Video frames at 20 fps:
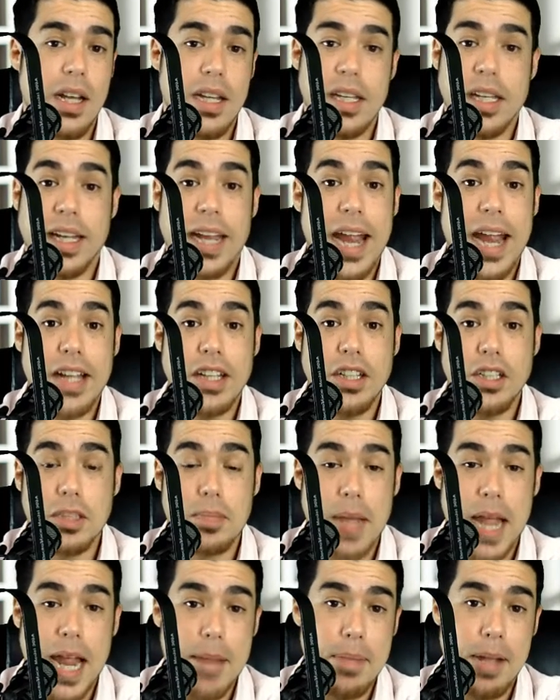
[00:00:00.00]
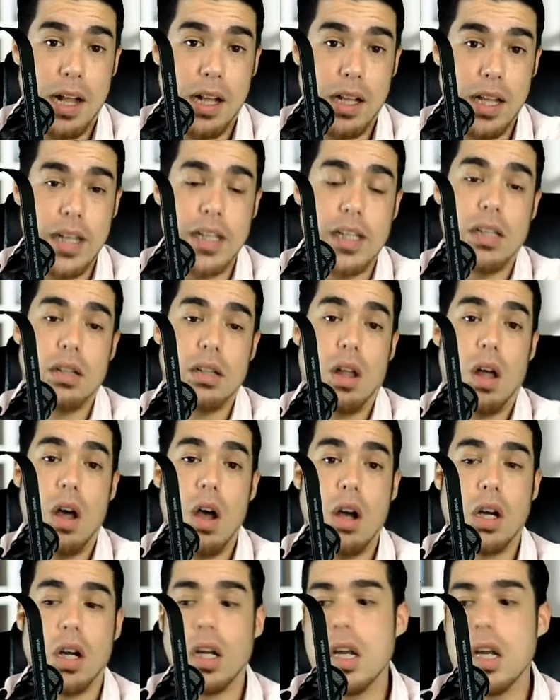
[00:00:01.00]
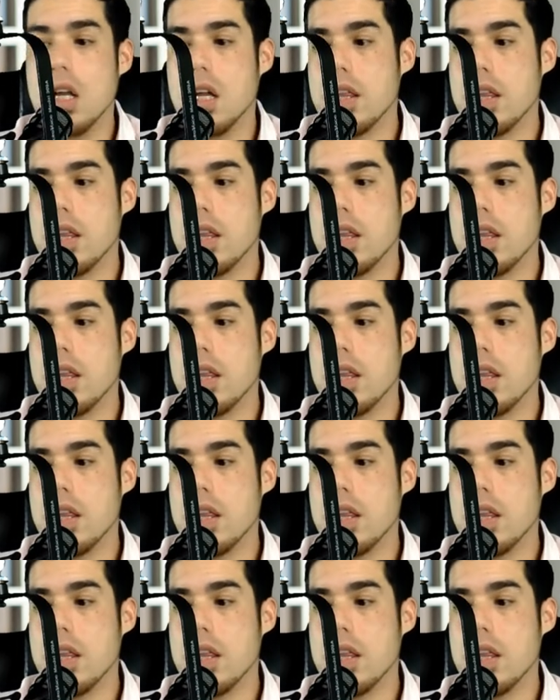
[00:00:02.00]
you can't use PayPal any longer.